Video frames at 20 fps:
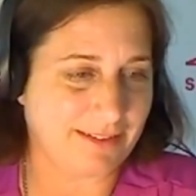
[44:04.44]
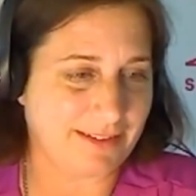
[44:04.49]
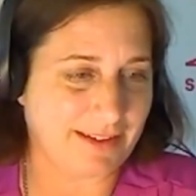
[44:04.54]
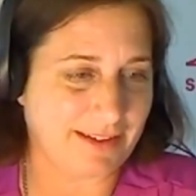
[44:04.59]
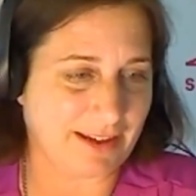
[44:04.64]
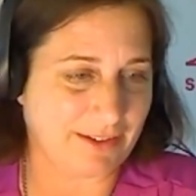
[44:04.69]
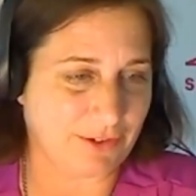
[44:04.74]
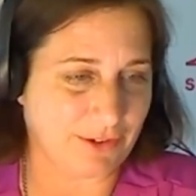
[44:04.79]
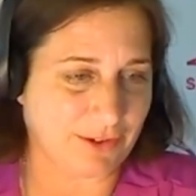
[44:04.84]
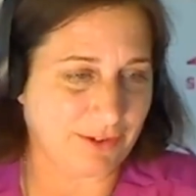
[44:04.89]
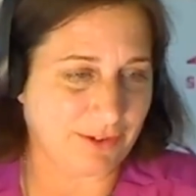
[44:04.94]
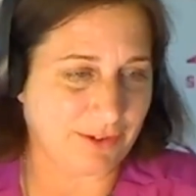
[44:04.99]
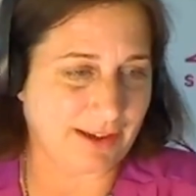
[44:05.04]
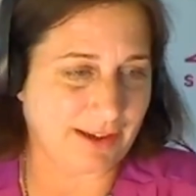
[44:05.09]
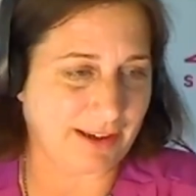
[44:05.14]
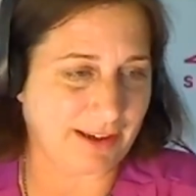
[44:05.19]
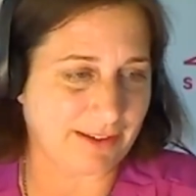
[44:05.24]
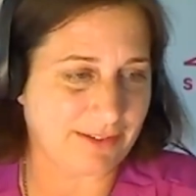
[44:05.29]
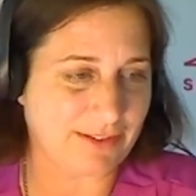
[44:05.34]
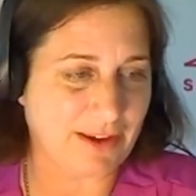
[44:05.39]
Daniel, I
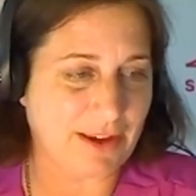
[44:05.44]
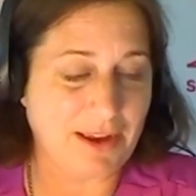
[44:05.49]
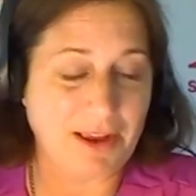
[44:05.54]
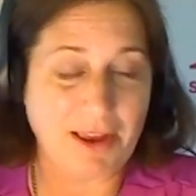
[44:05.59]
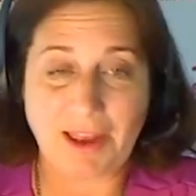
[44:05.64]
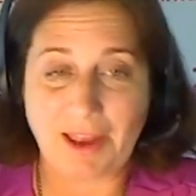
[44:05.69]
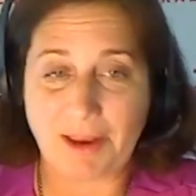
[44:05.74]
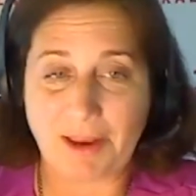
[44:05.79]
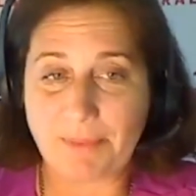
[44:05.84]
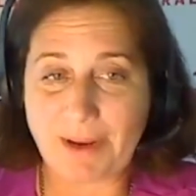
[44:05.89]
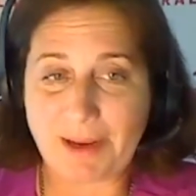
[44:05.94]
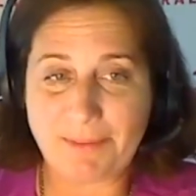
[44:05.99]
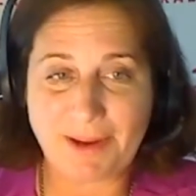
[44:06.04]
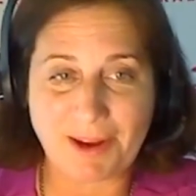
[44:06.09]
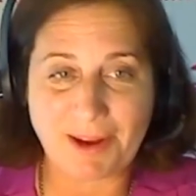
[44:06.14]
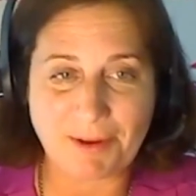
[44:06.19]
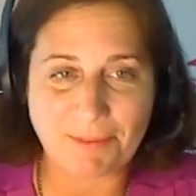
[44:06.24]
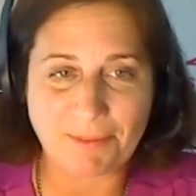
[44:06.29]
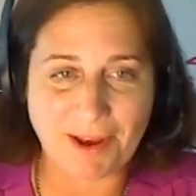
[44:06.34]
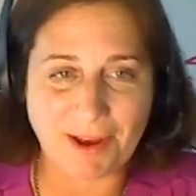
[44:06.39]
guess, and maybe
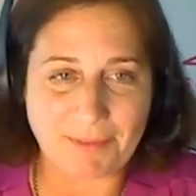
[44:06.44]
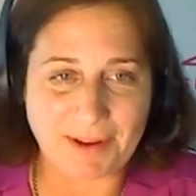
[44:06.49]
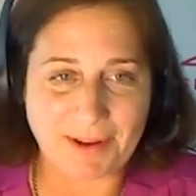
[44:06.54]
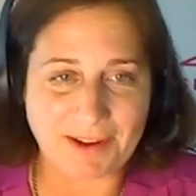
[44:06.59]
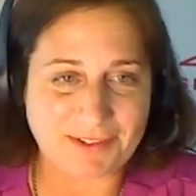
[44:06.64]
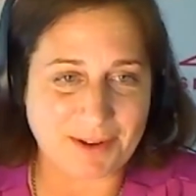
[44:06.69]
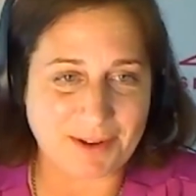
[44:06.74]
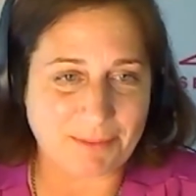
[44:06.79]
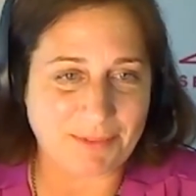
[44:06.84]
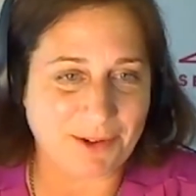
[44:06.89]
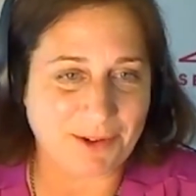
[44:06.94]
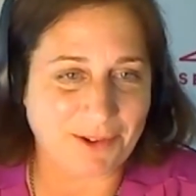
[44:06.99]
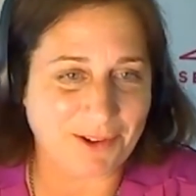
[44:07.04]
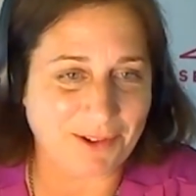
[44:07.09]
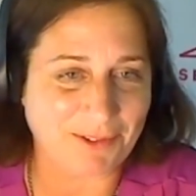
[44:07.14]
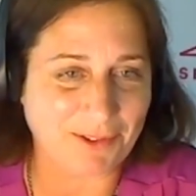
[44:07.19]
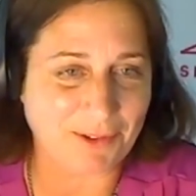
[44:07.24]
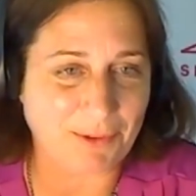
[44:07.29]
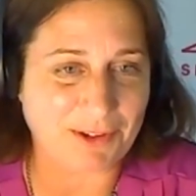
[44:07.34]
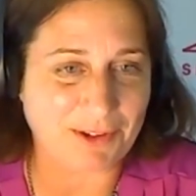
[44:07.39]
I mixed up the order
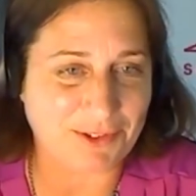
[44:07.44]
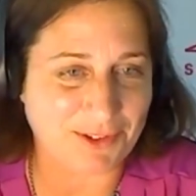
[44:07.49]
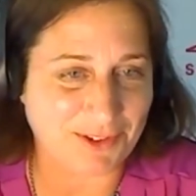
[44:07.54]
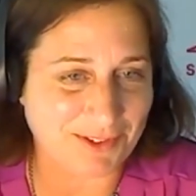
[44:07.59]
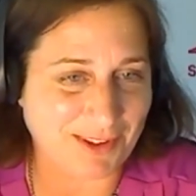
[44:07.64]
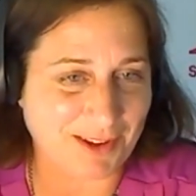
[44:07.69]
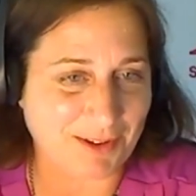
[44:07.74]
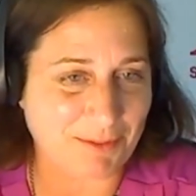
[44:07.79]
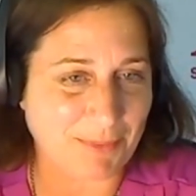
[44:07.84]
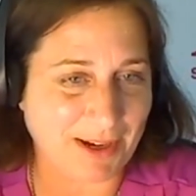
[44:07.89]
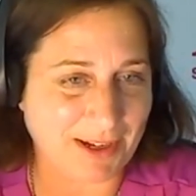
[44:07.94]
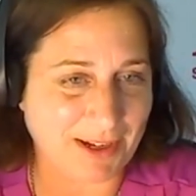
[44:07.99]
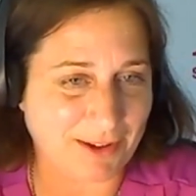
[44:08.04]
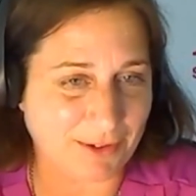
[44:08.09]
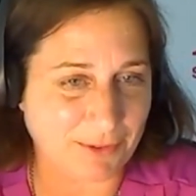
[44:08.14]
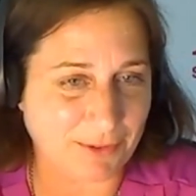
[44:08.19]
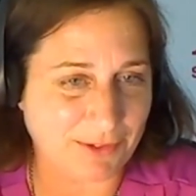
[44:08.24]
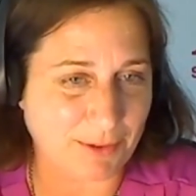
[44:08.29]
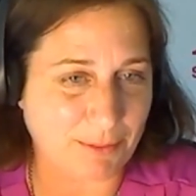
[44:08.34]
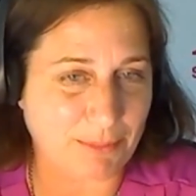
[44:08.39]
of the questions, that Michael
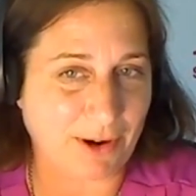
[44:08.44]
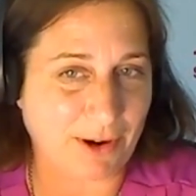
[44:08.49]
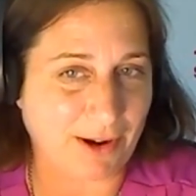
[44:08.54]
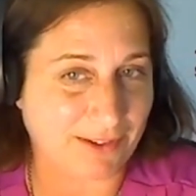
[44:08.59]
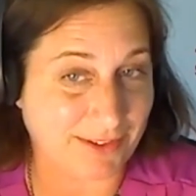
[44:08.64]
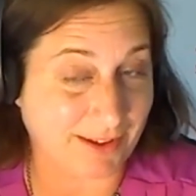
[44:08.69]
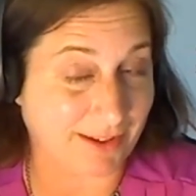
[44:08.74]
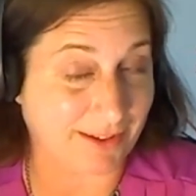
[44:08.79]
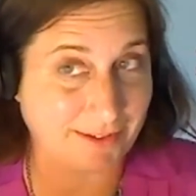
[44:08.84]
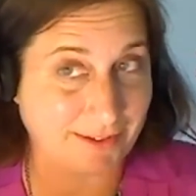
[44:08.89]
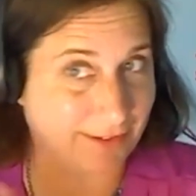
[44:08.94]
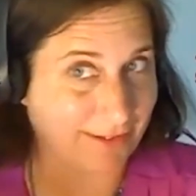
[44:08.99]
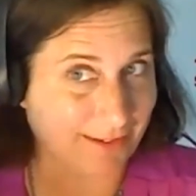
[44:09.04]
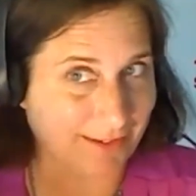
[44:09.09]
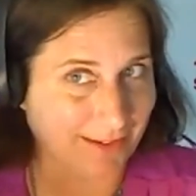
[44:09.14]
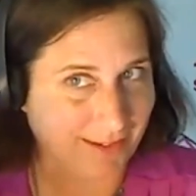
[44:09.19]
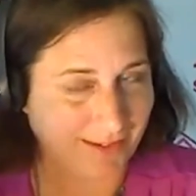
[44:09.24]
was the process,